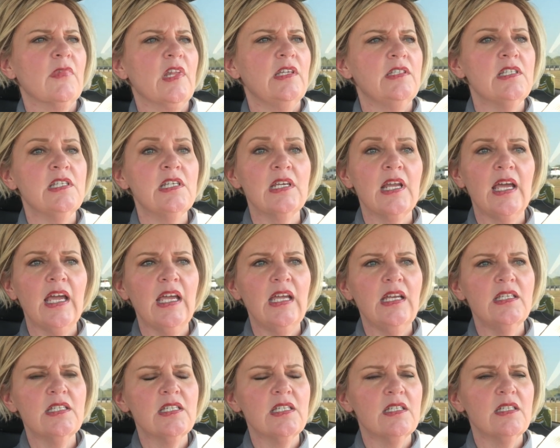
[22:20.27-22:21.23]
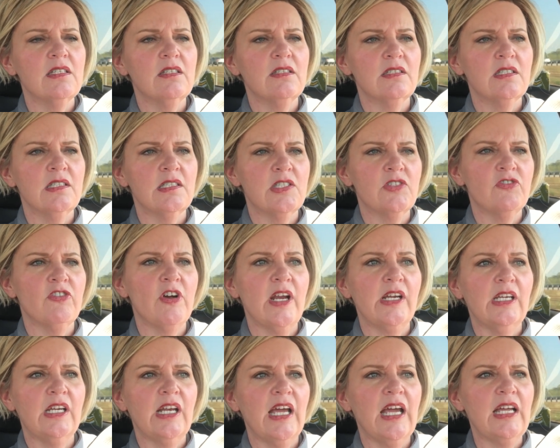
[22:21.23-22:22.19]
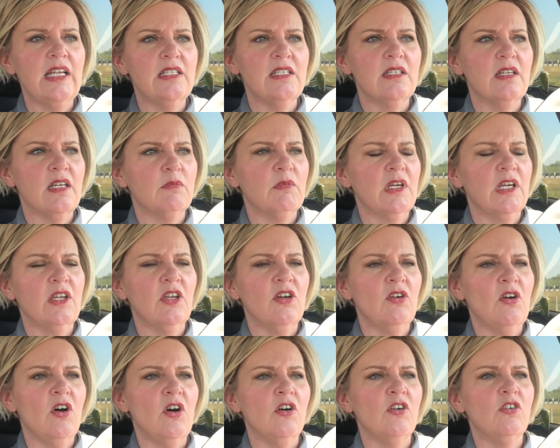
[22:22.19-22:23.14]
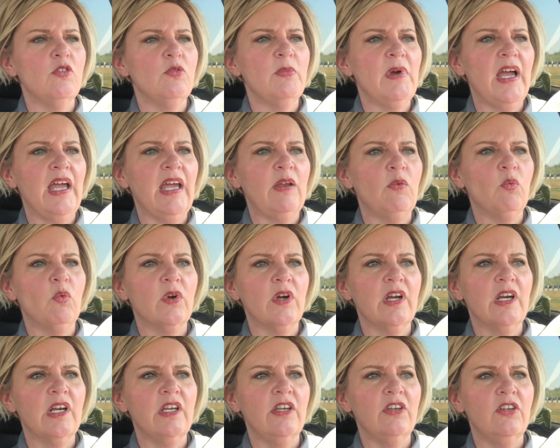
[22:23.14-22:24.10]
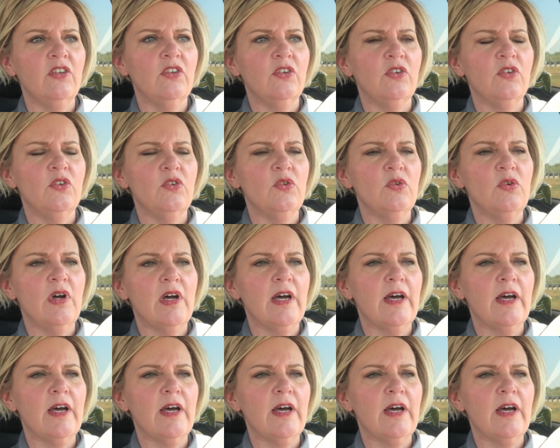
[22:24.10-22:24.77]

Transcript: Tonight, it's Friday night, I'm gonna go home and we're gonna do